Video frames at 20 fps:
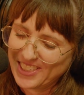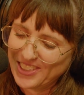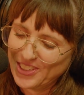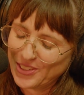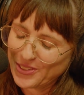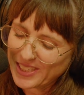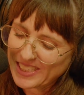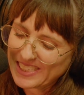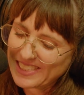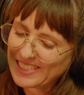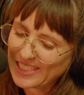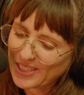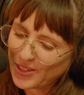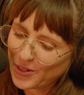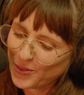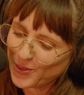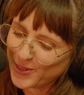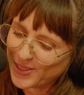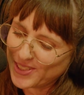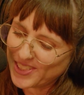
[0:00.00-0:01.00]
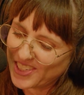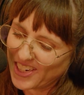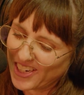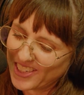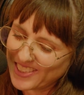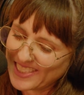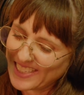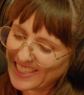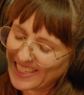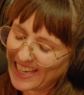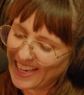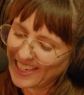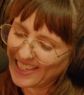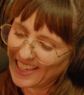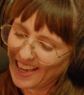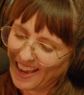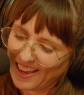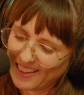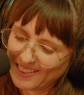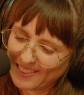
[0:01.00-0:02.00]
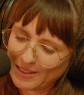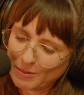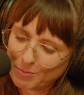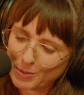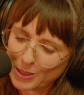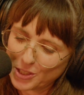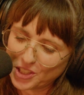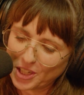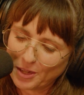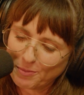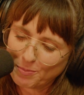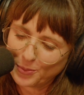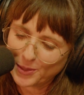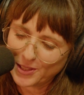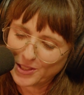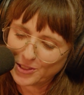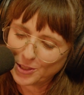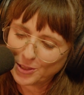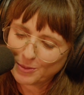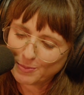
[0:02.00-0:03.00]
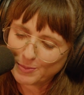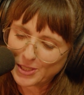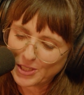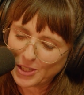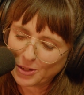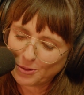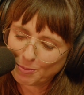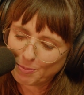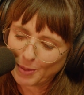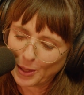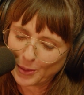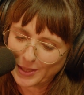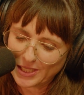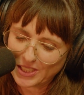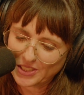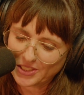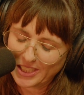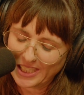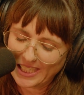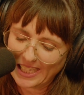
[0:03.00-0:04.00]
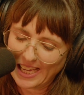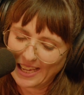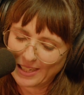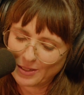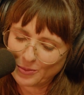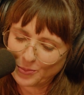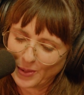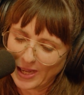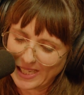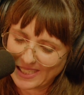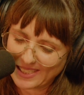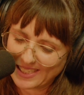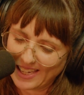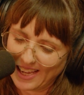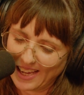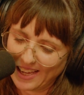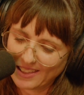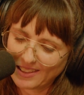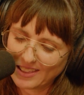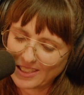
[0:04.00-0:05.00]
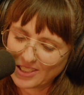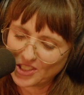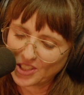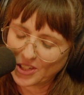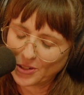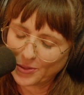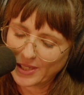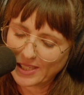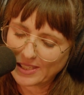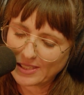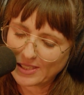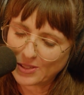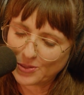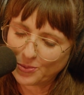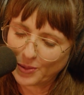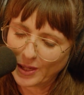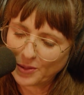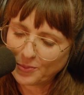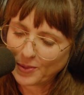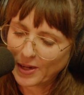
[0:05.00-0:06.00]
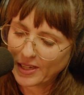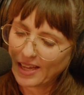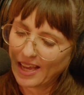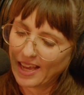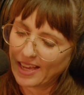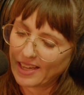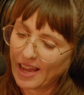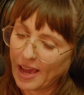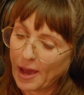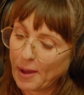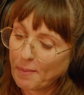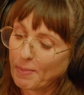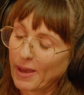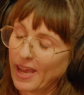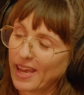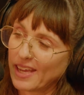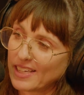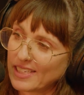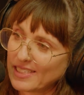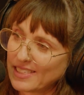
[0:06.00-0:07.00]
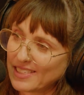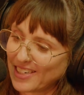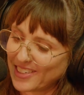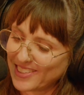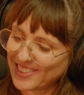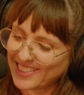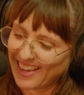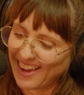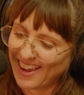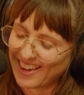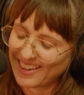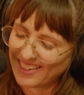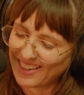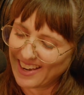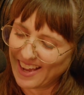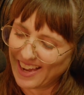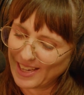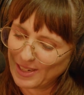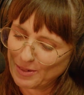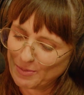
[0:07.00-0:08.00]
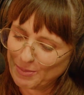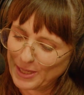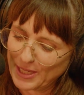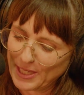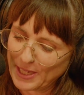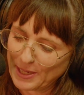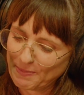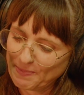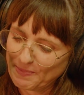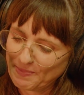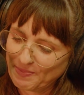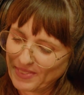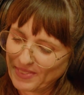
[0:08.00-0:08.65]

You can see Oldstar tonight at the Bishop with Tombstone Poetry and West Head. The show is 21 and up, and it starts at 9 p.m.